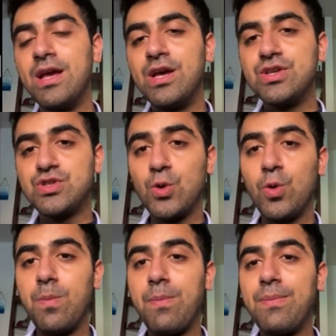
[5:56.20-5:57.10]

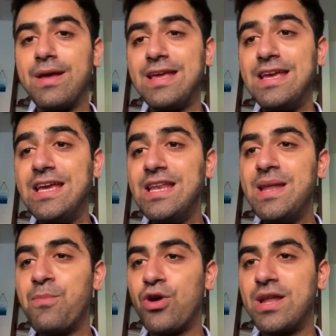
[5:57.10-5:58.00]
So in
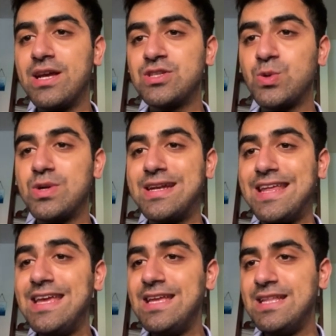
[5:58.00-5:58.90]
mnemonic, so
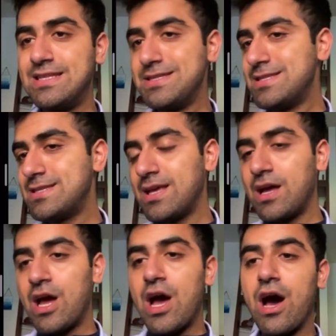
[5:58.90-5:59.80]
teens
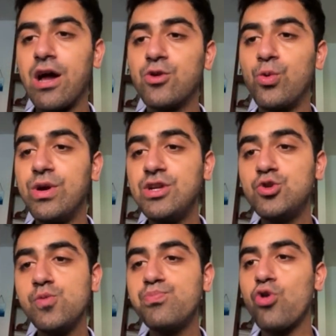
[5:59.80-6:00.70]
are going
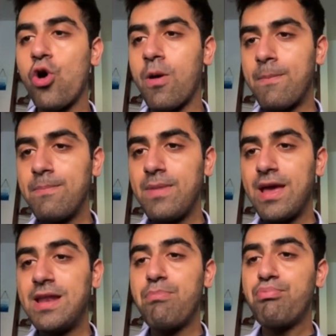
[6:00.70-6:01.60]
to prom
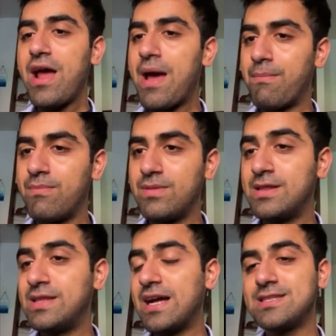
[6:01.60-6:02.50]
in a pram and that's